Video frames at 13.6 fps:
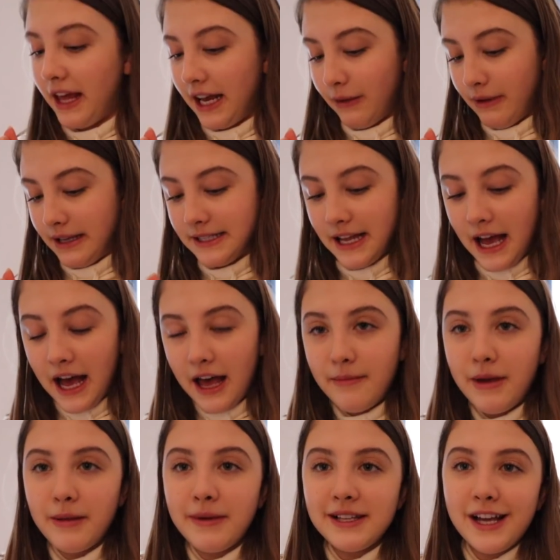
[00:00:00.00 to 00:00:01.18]
anyways, I
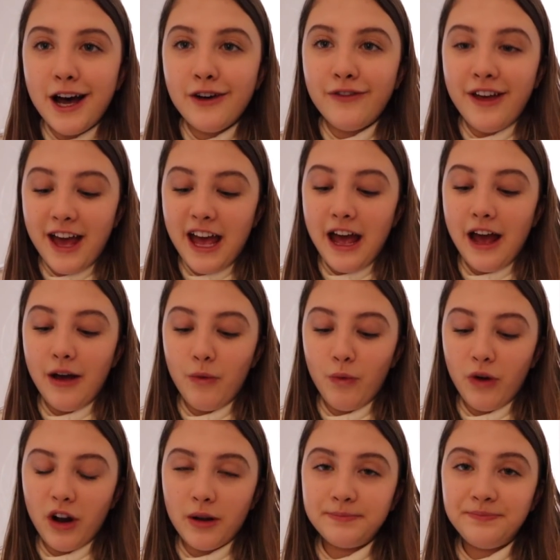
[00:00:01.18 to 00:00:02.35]
made myself a
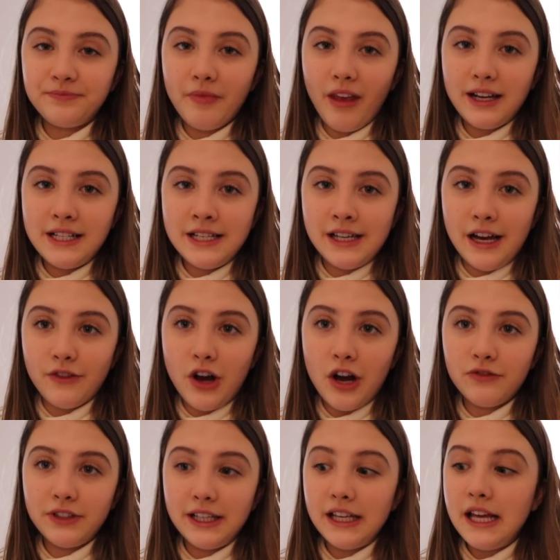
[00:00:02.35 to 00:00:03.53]
warm decaf
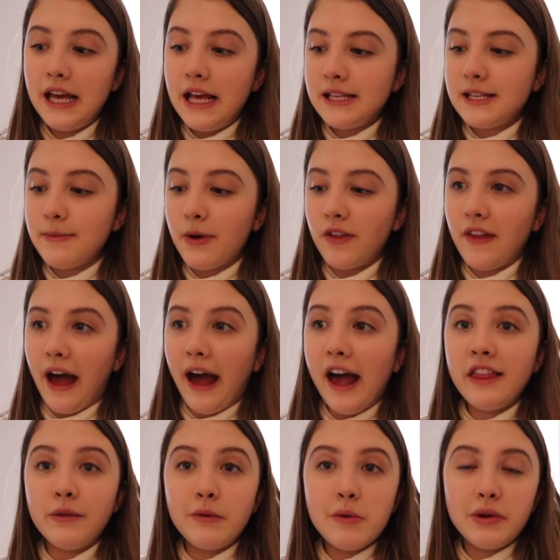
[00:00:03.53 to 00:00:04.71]
coffee, sipping on that,
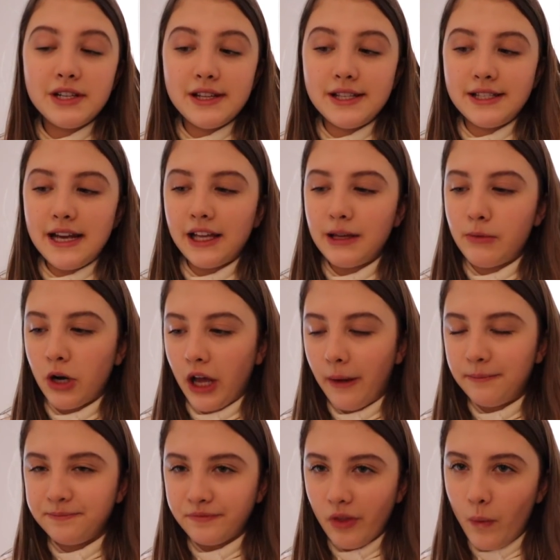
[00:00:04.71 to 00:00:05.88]
and then when we went to this Italian
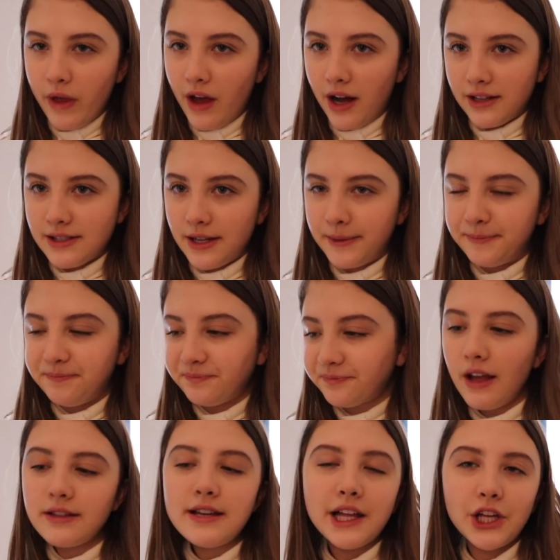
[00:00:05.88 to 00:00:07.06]
market, we got some
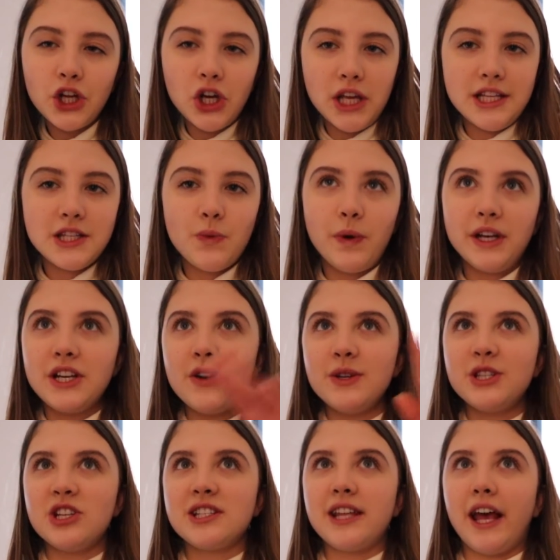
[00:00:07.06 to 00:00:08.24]
Italian cookies. The window
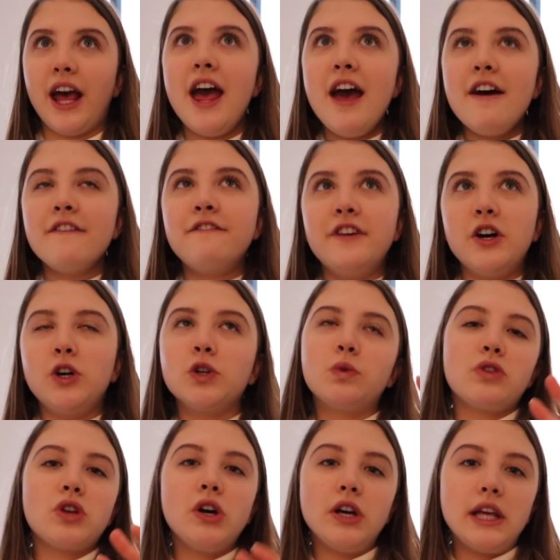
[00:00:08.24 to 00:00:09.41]
is just like filled
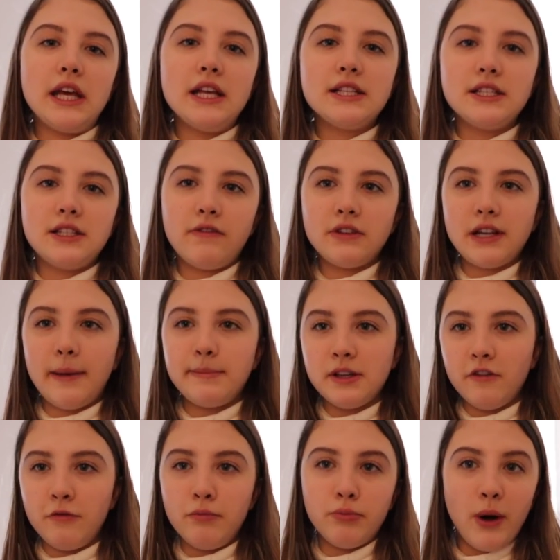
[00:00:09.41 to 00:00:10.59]
with cookies and different types
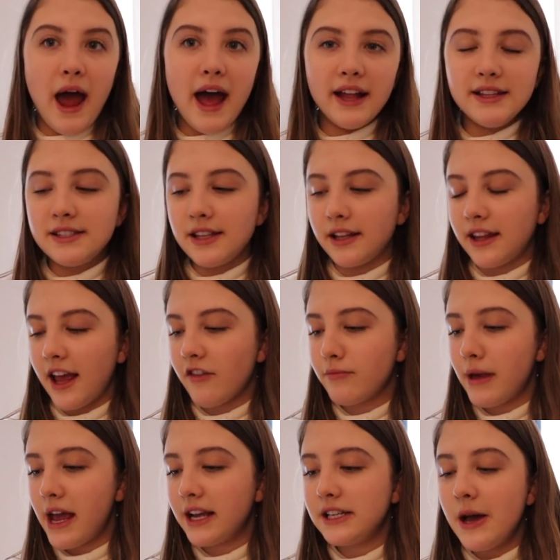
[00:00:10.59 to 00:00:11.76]
of breads that they have
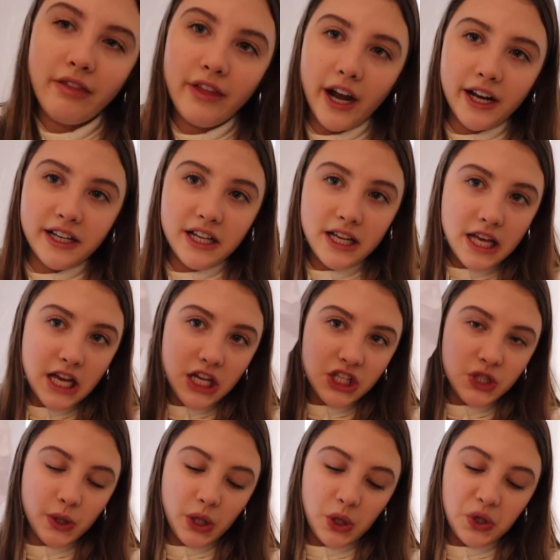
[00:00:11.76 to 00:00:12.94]
baked. Thought I'd
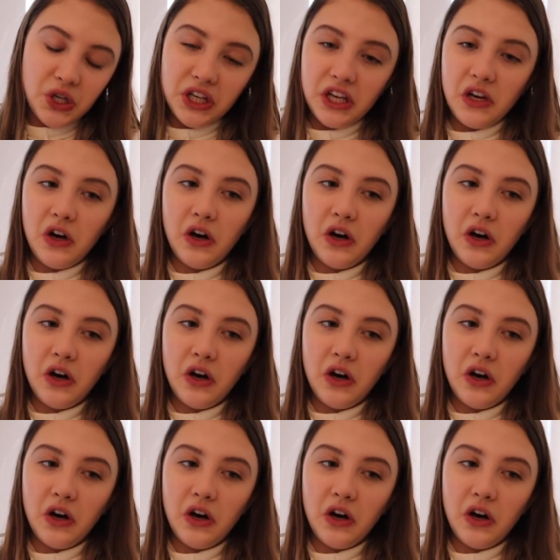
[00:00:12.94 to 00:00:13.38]
do a little cookie